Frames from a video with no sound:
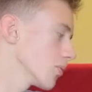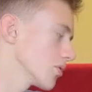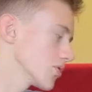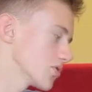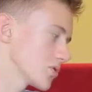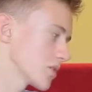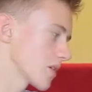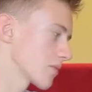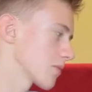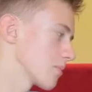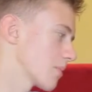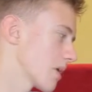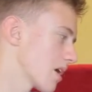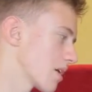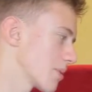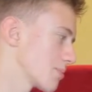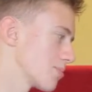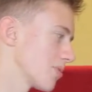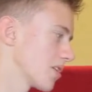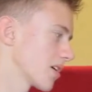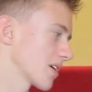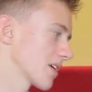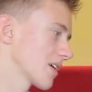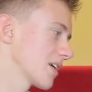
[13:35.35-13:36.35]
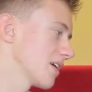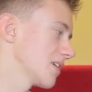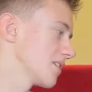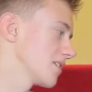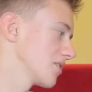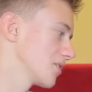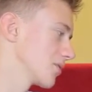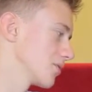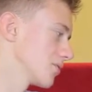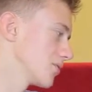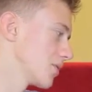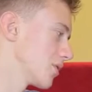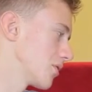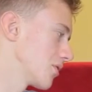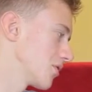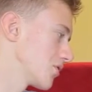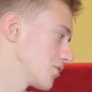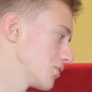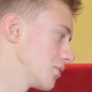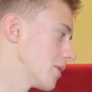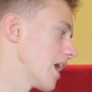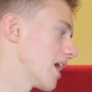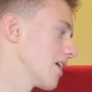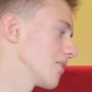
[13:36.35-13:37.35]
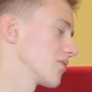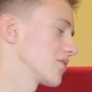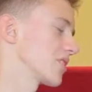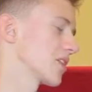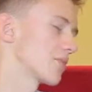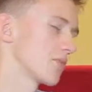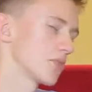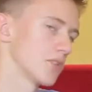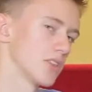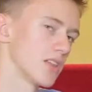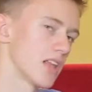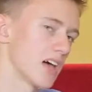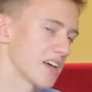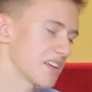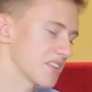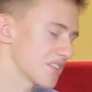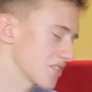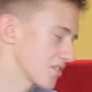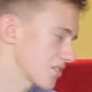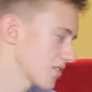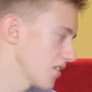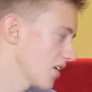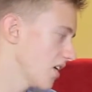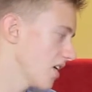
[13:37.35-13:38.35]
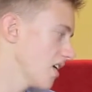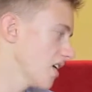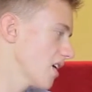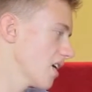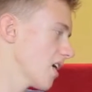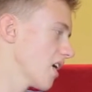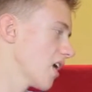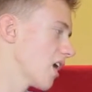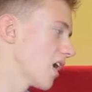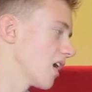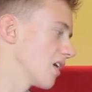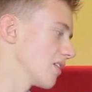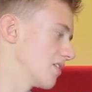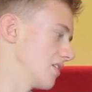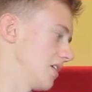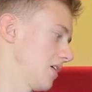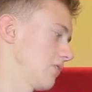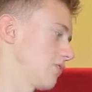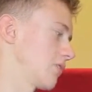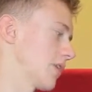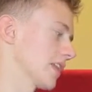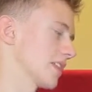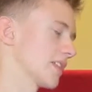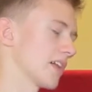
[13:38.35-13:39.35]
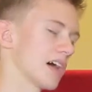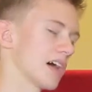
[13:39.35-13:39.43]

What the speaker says: once you have the battery plugged in, you'll notice you have several lights. The red